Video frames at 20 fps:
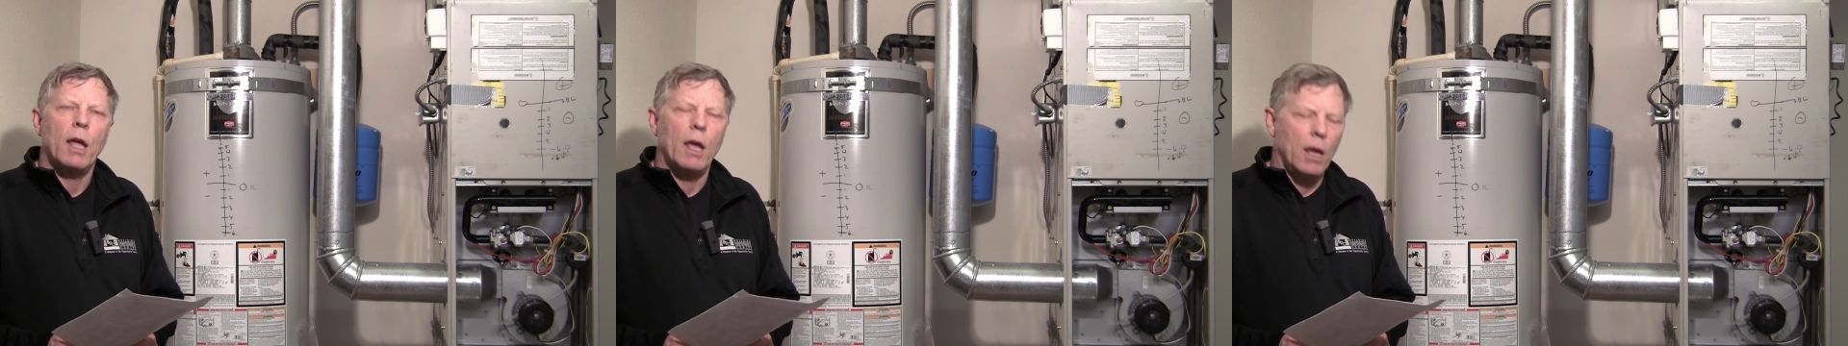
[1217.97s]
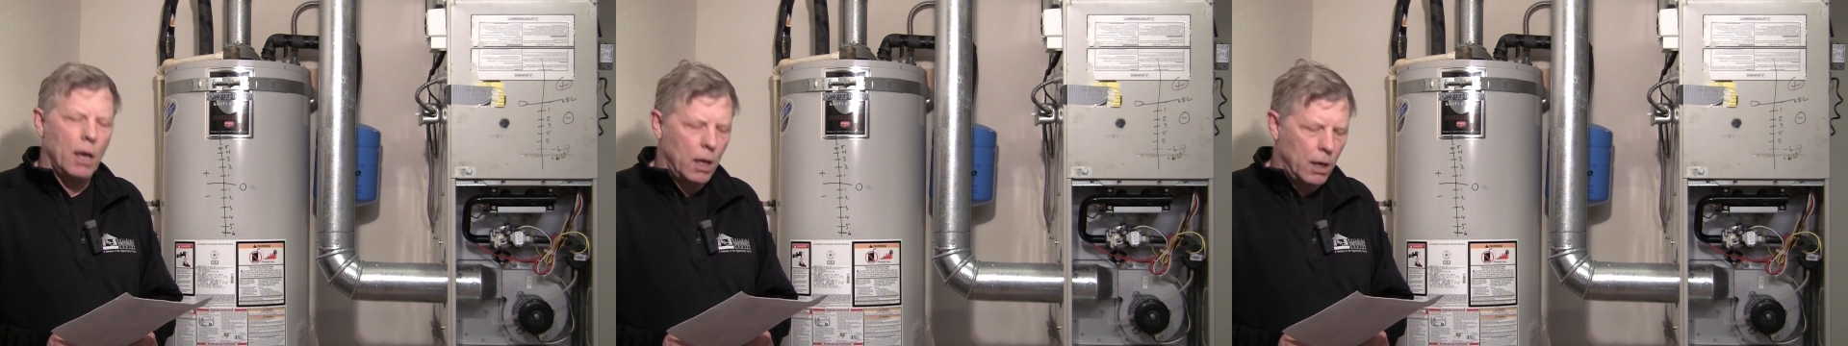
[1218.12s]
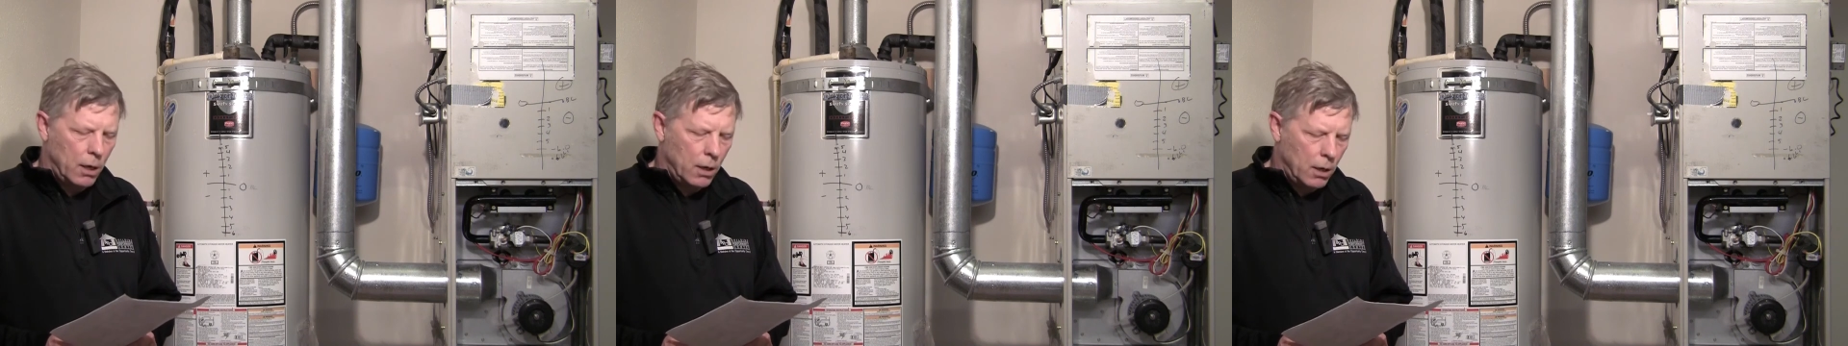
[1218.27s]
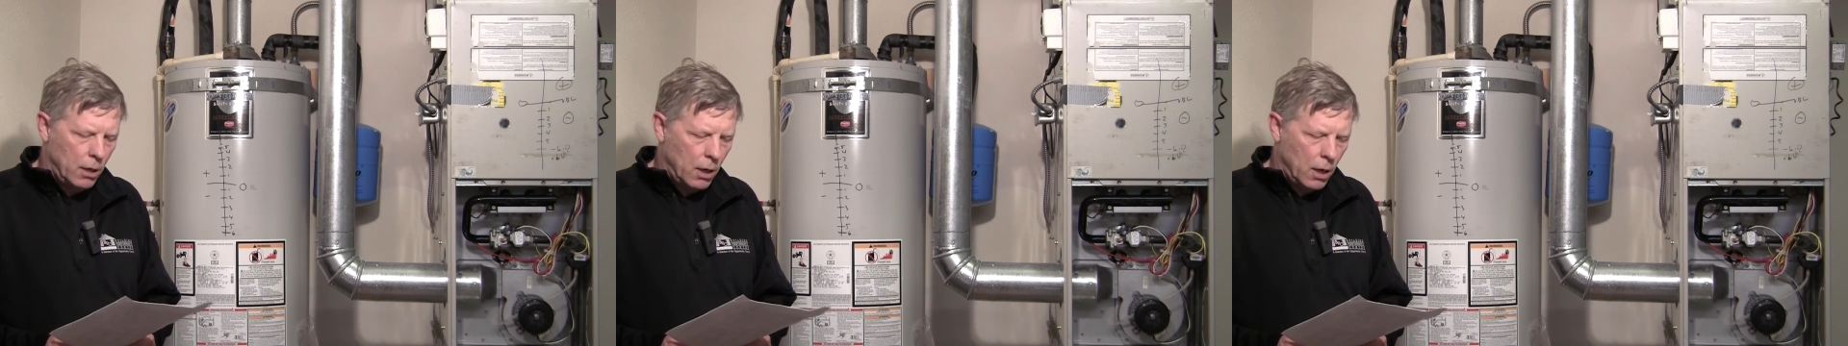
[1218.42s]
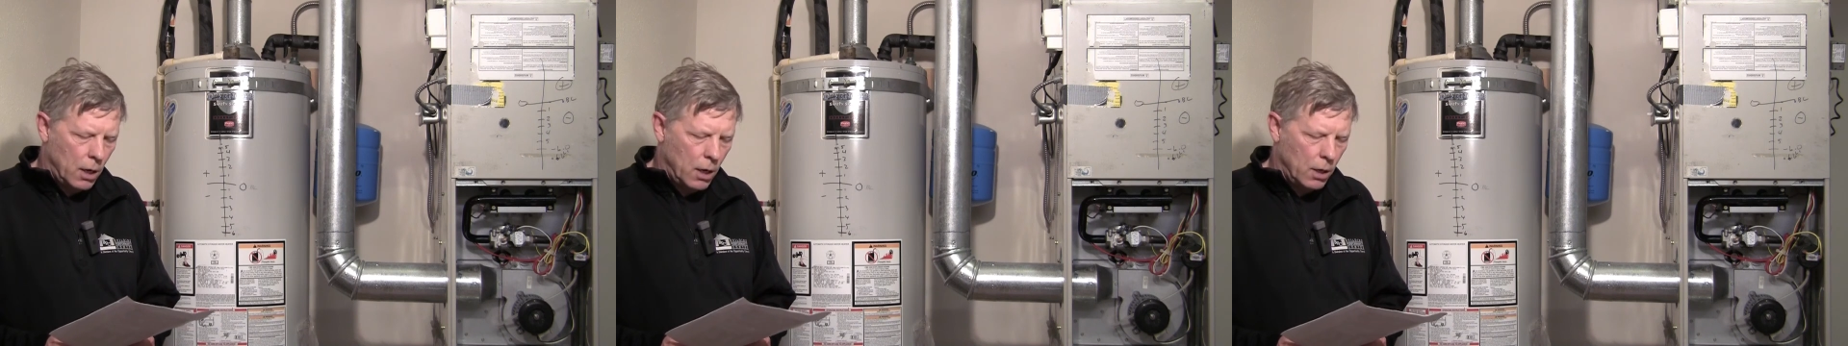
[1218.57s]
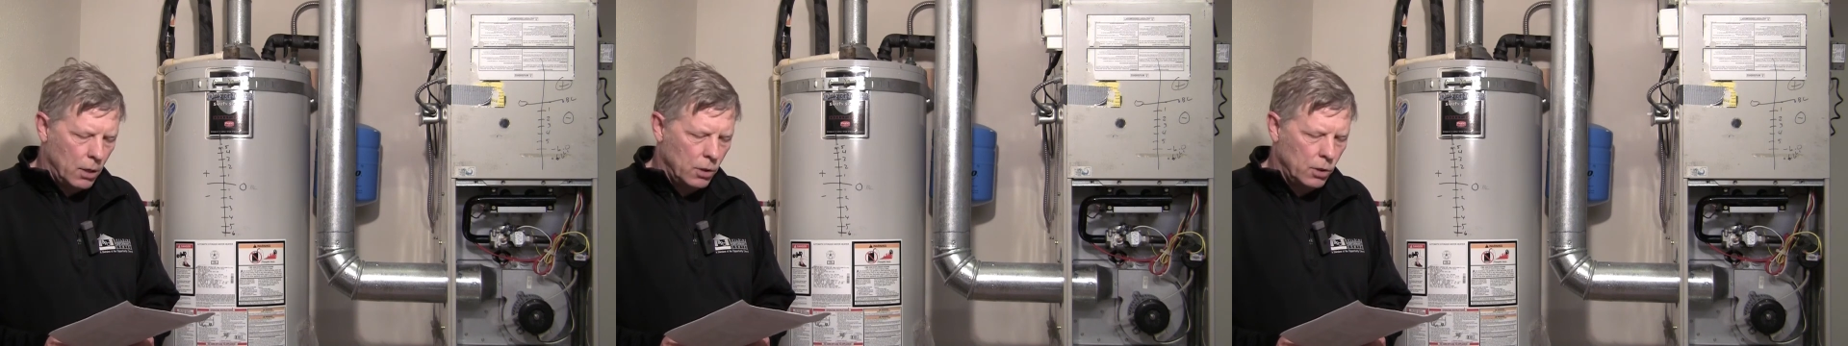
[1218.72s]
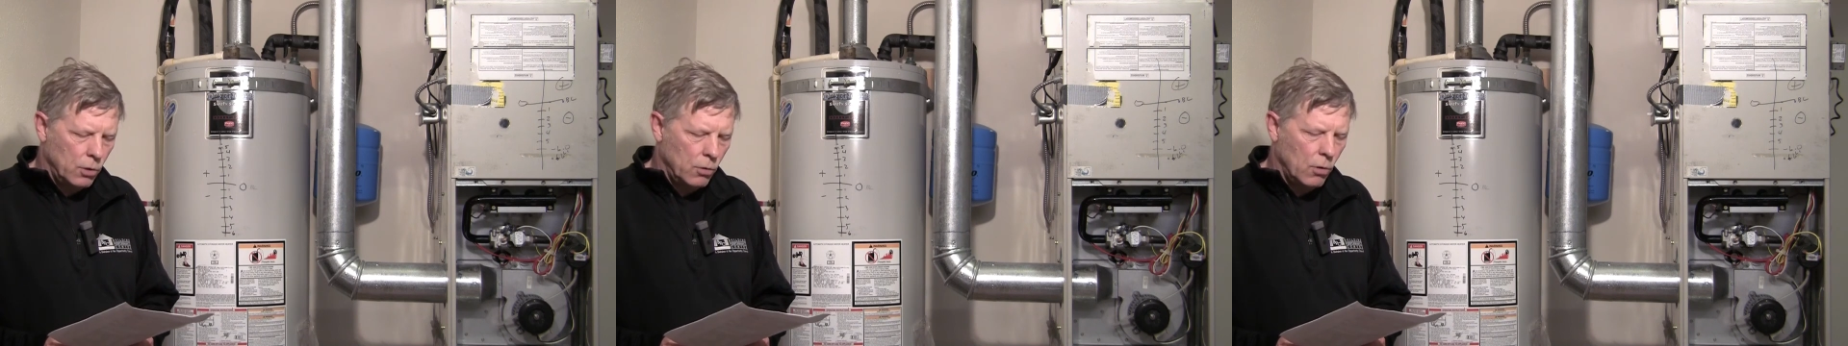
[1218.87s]

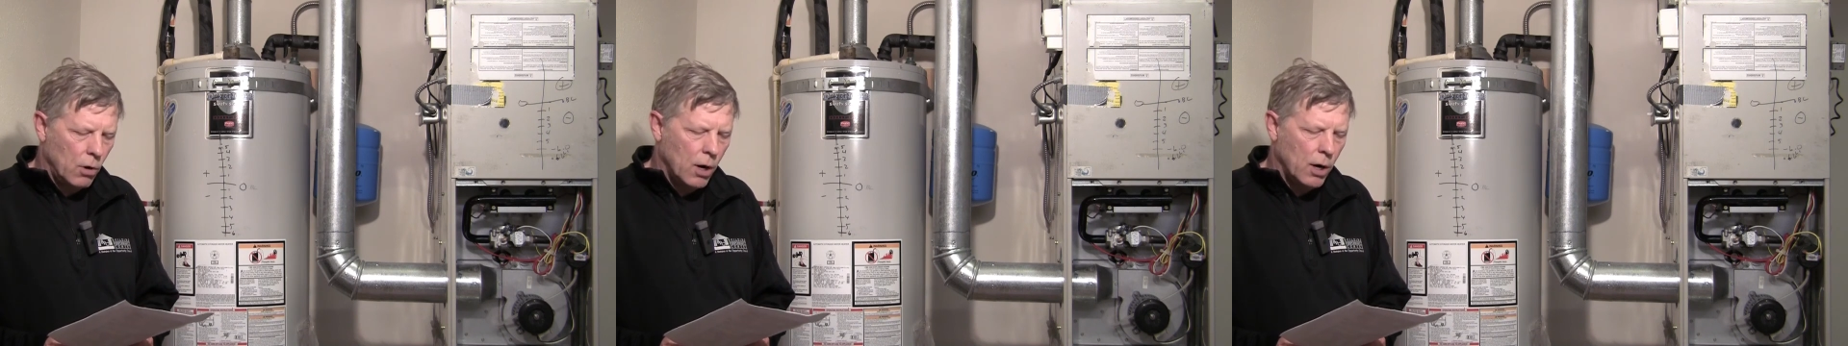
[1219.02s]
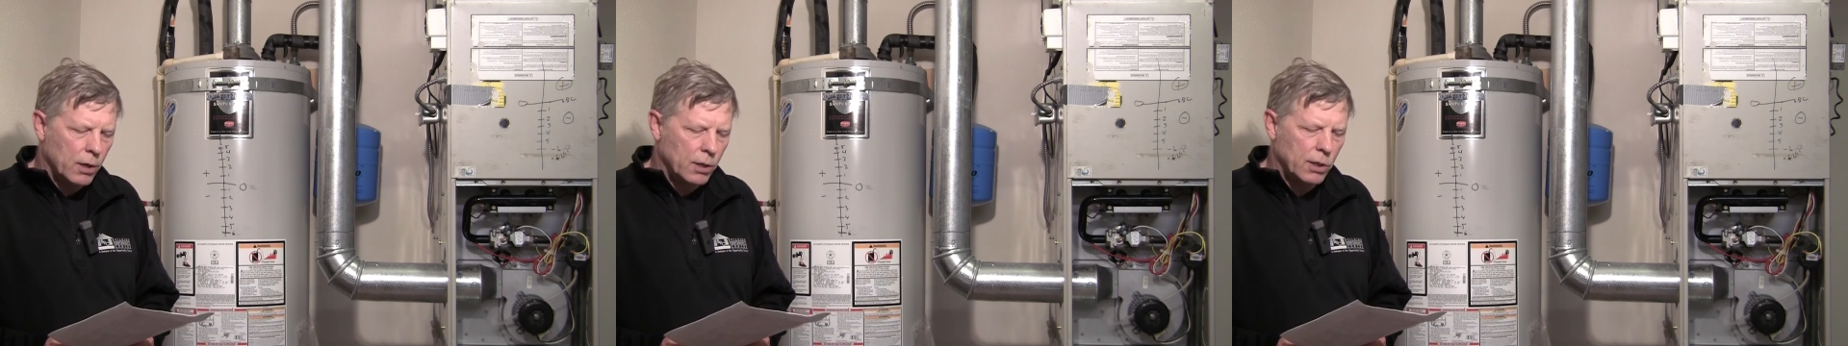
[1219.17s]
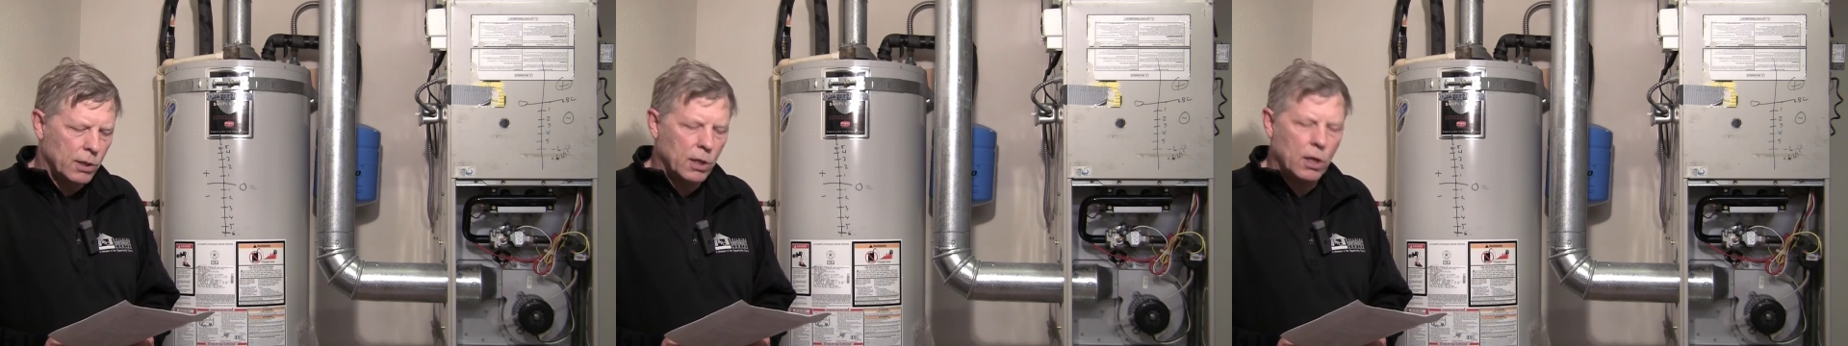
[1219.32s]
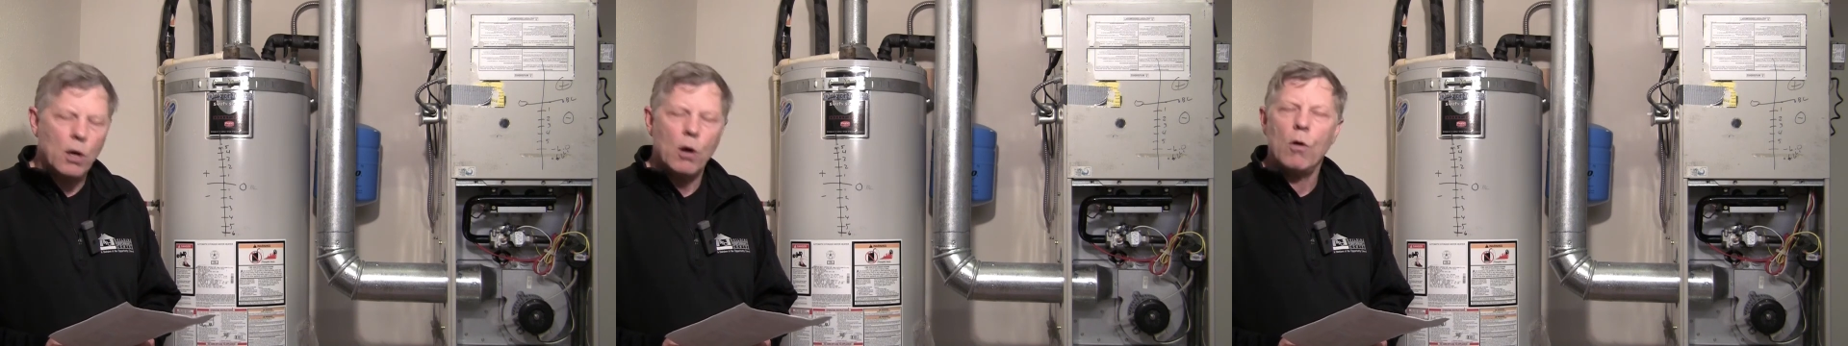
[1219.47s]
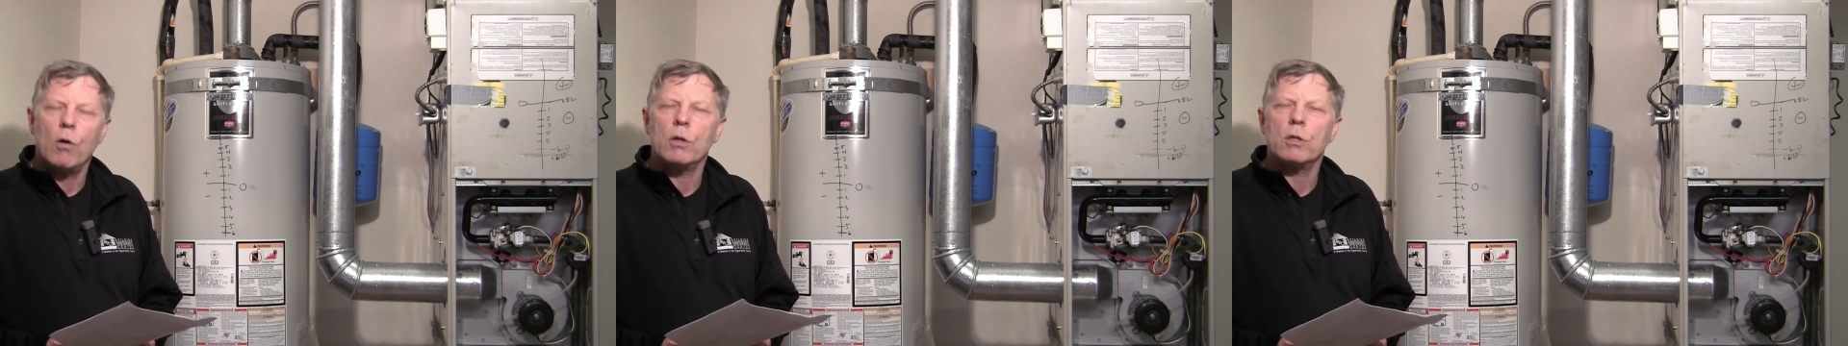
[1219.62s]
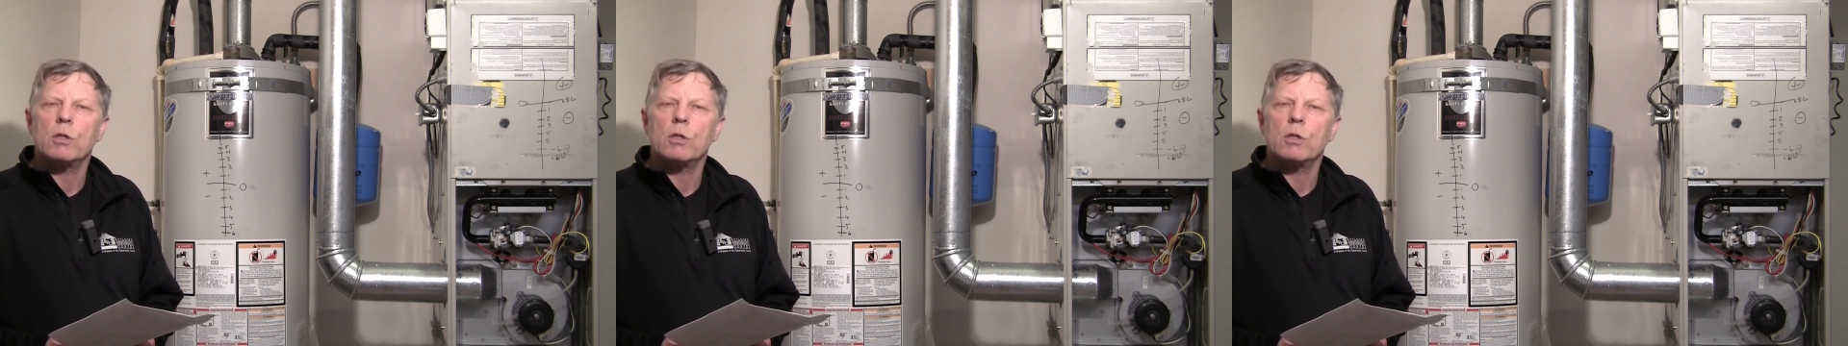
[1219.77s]
and do our CO